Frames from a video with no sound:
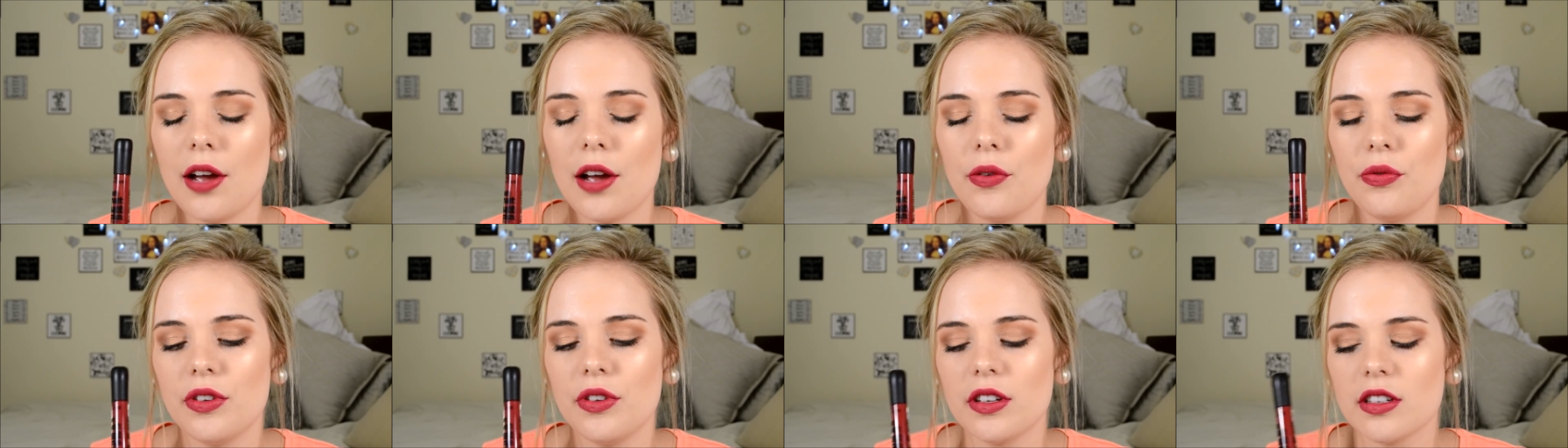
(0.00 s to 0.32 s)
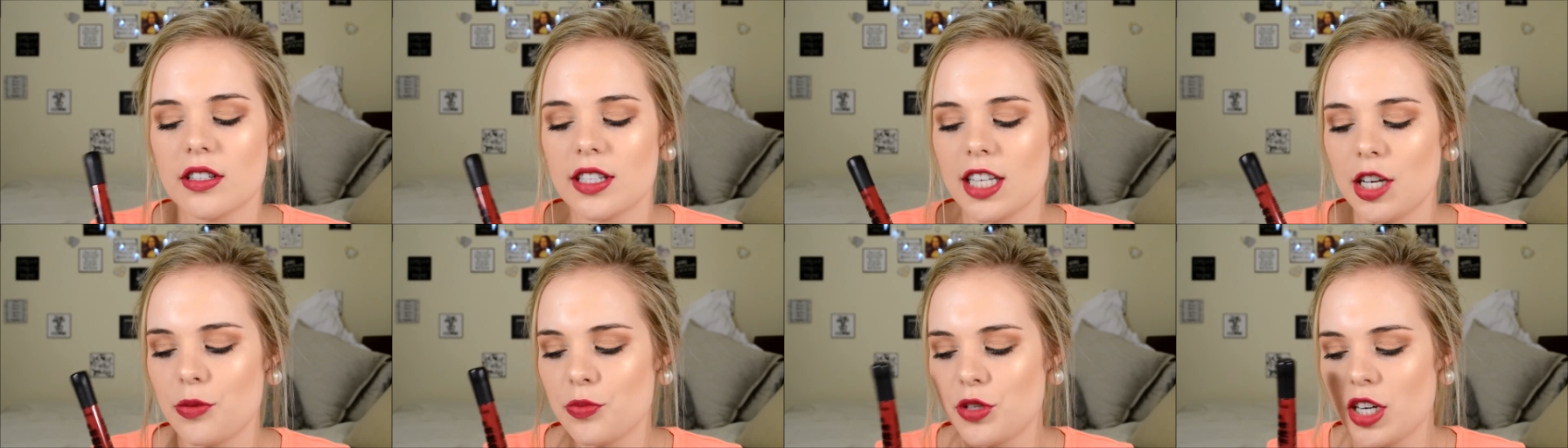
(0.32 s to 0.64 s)
I feel
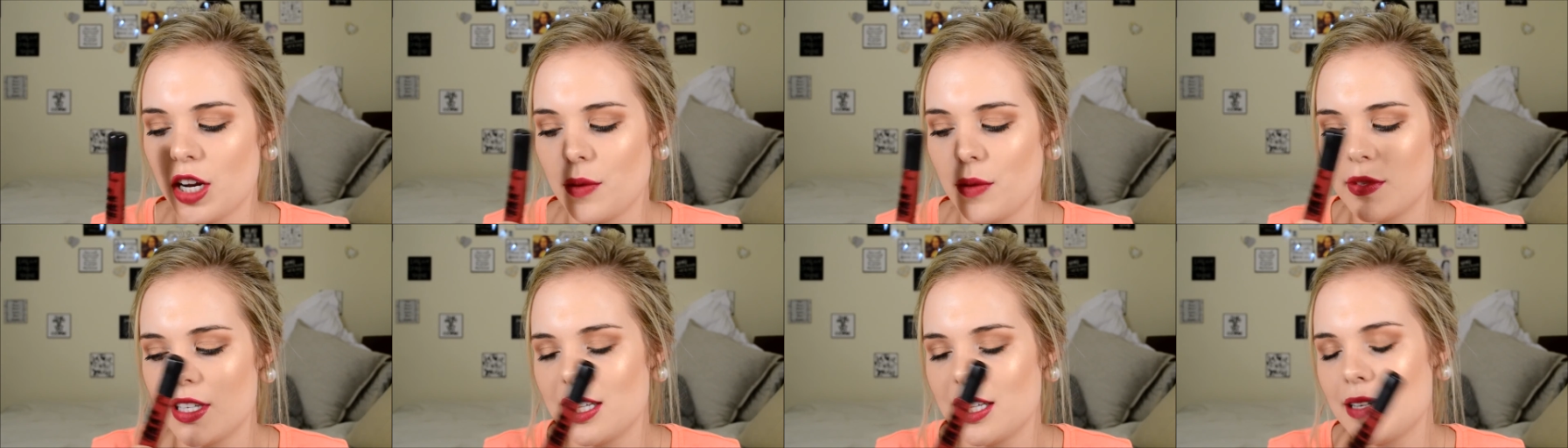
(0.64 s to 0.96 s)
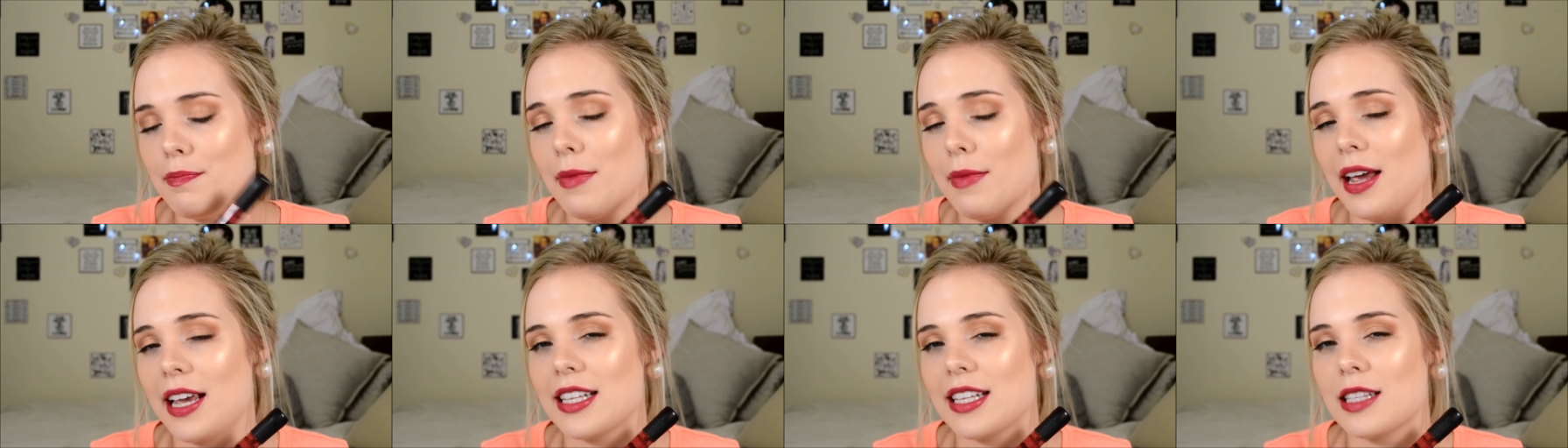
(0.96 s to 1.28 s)
sometimes
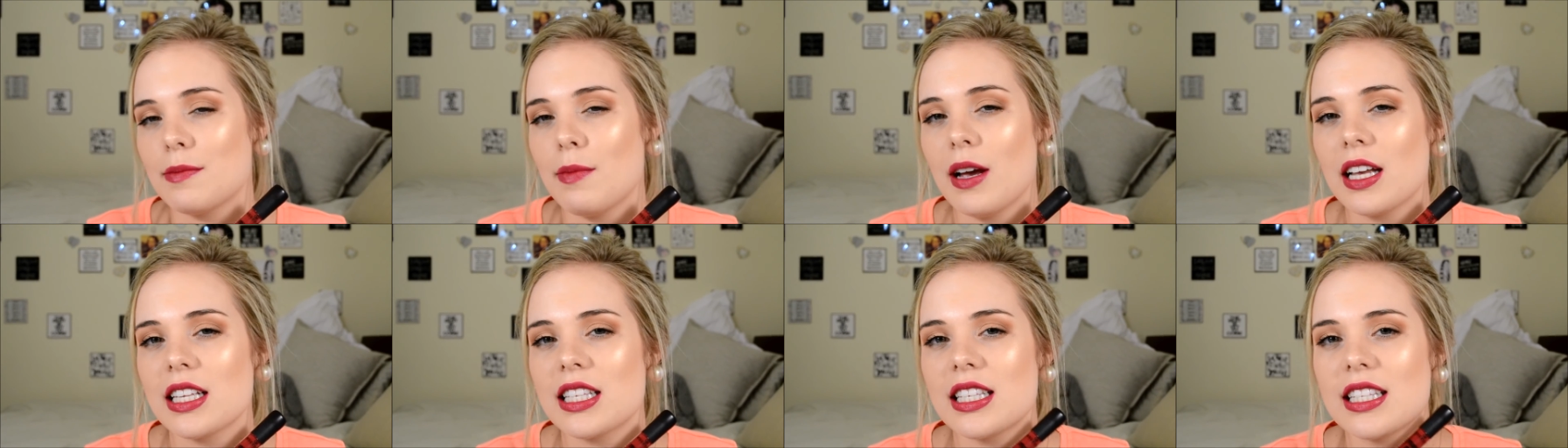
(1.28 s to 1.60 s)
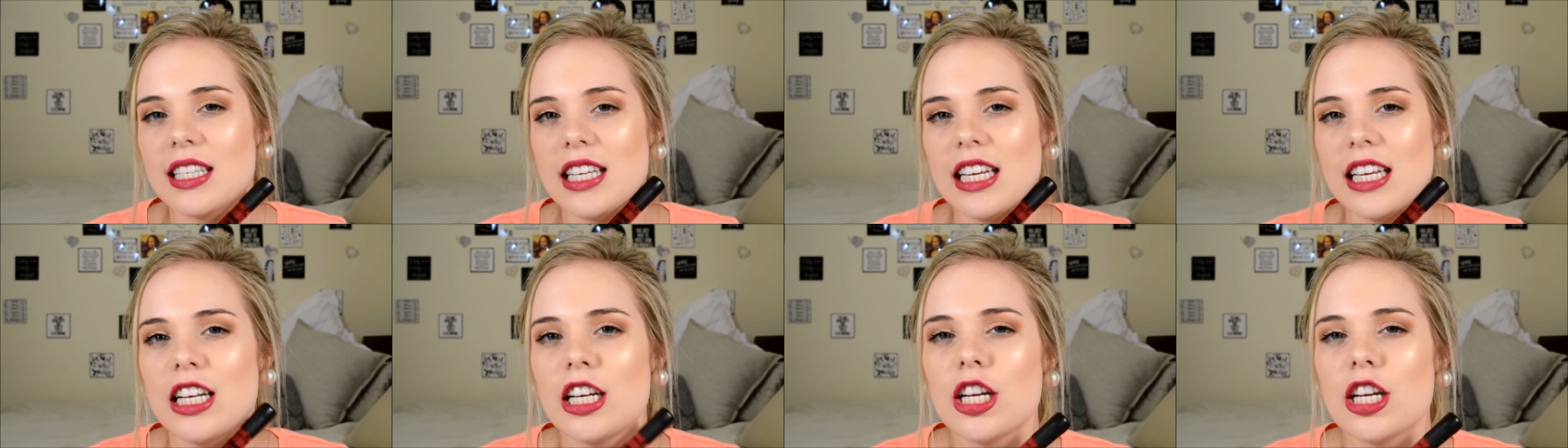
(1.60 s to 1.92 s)
it makes my
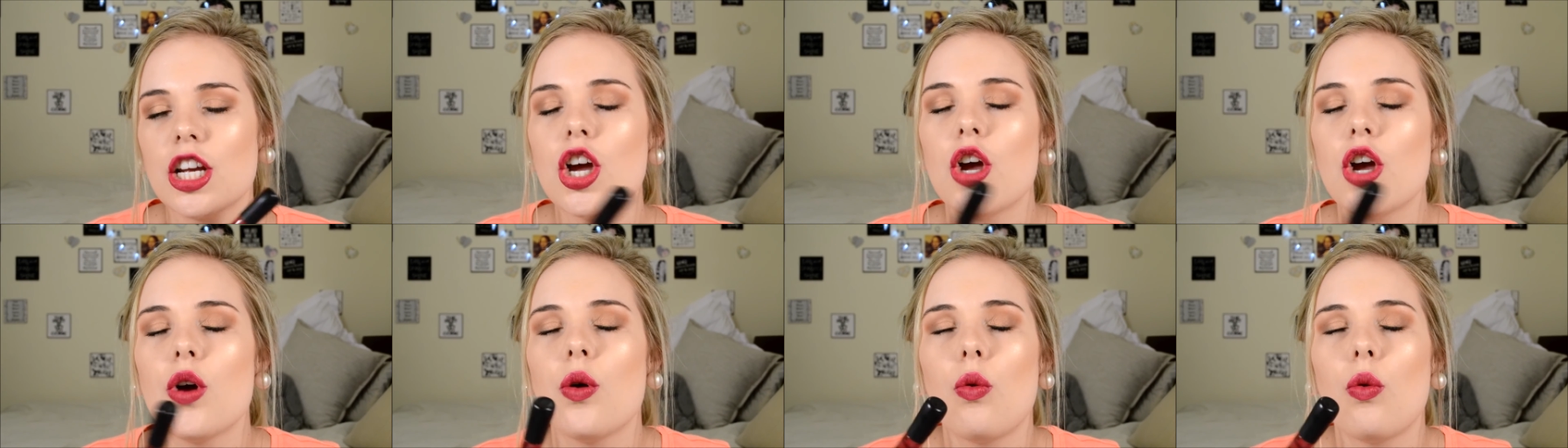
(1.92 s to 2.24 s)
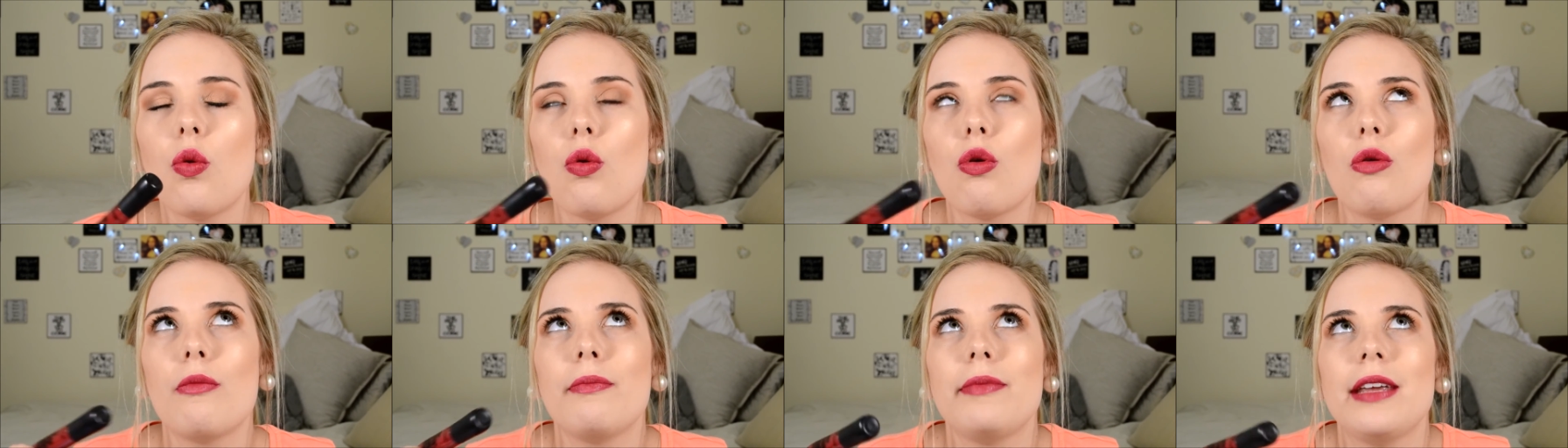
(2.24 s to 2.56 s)
skin
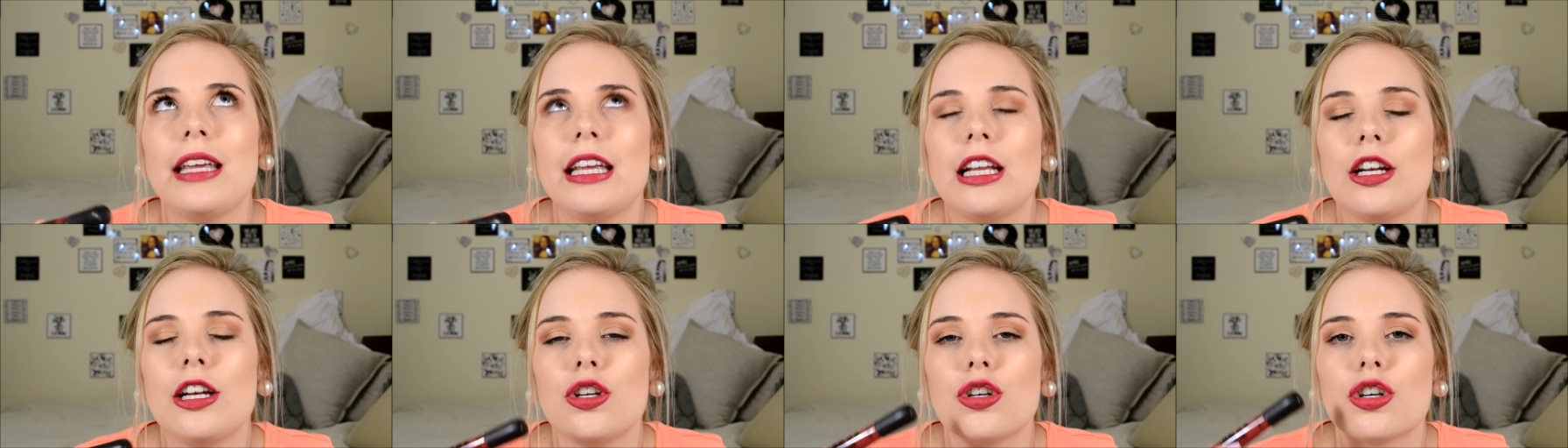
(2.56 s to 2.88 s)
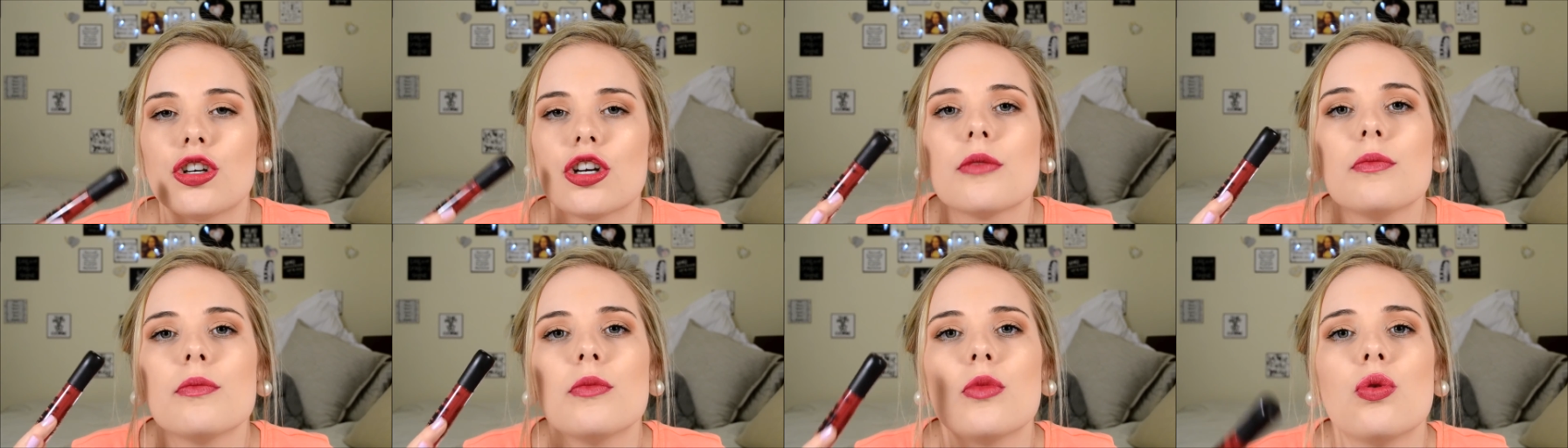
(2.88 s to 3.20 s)
or me
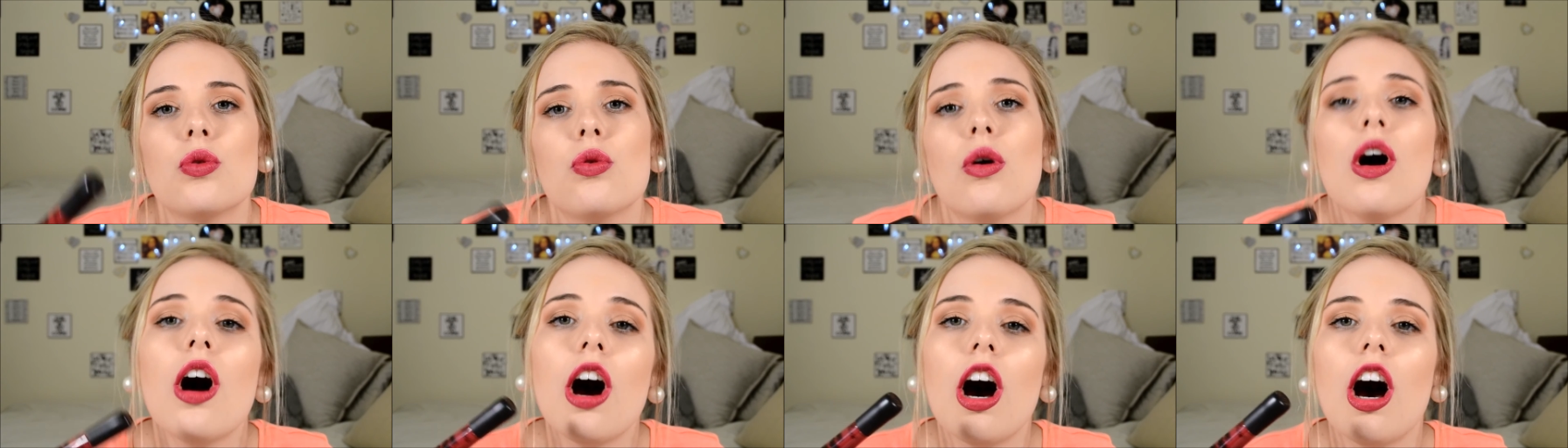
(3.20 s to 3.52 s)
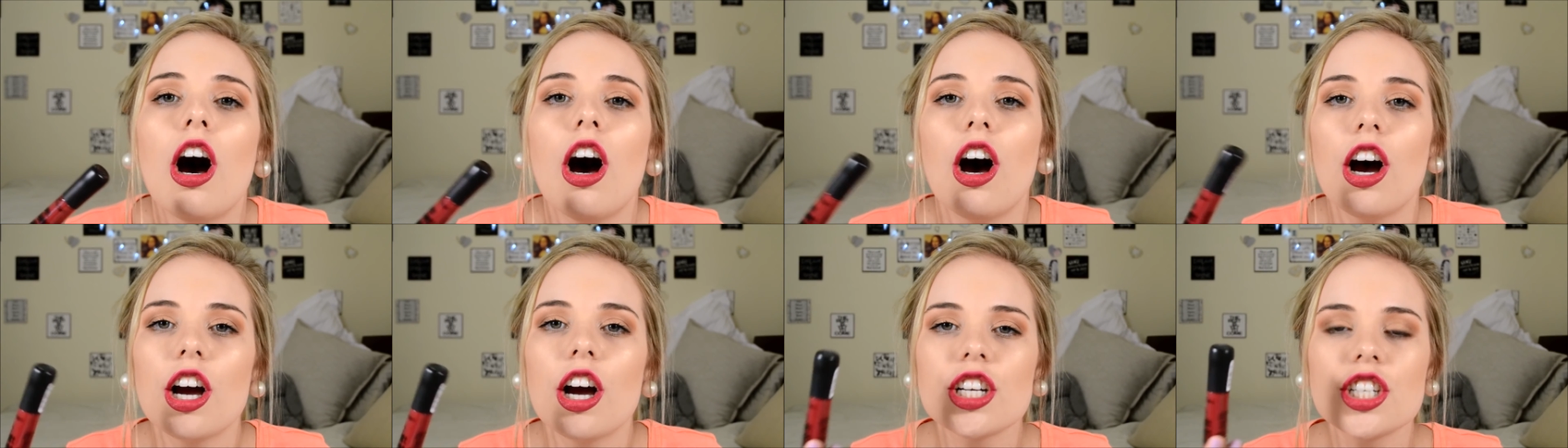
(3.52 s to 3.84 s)
look more
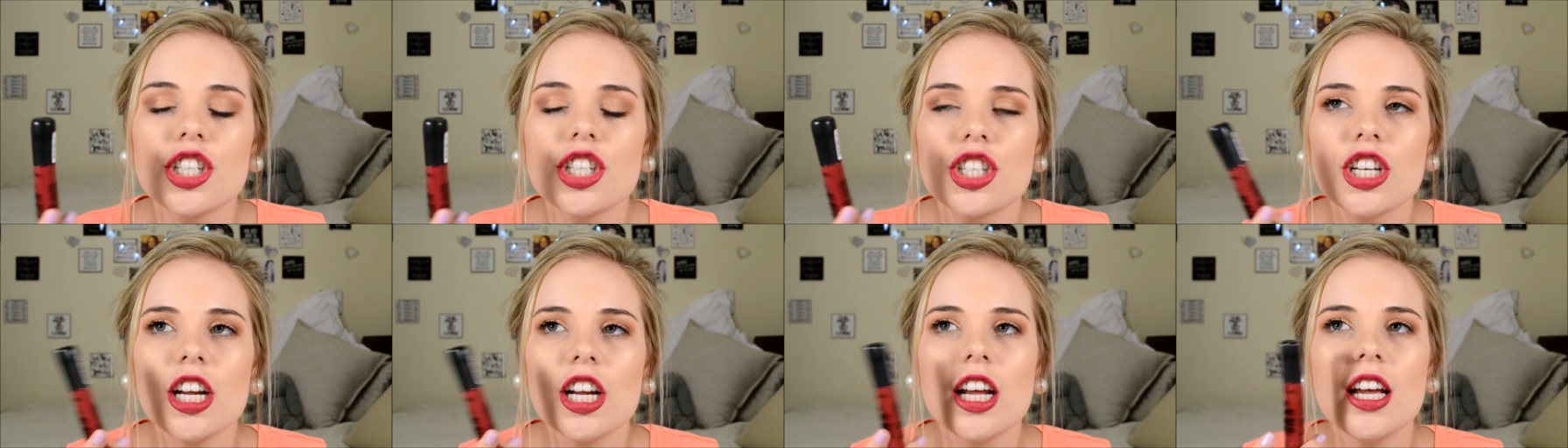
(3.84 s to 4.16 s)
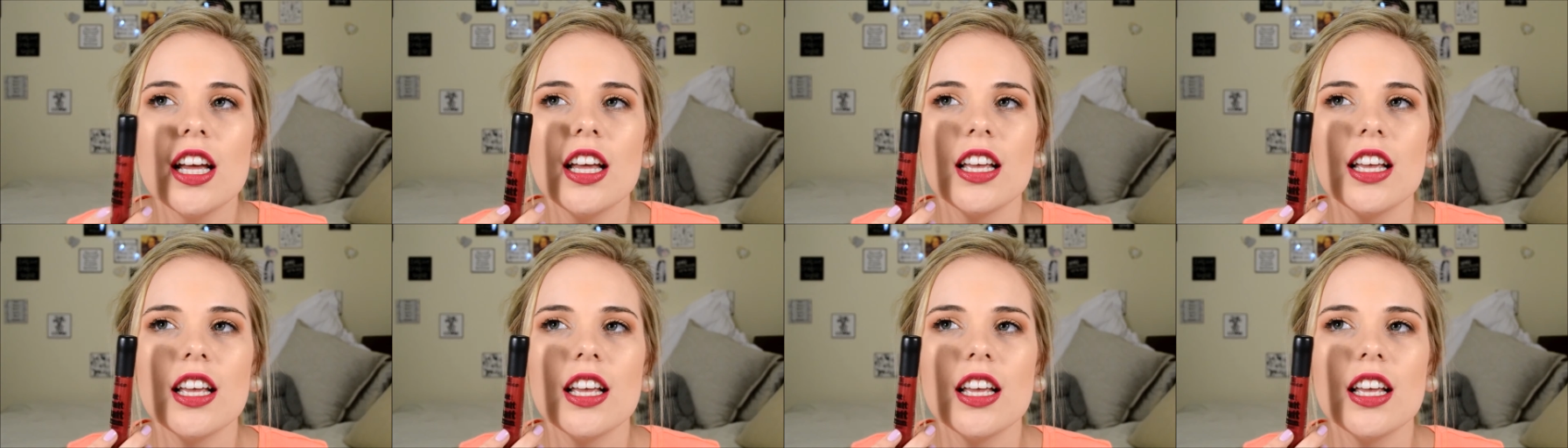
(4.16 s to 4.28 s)
harsh.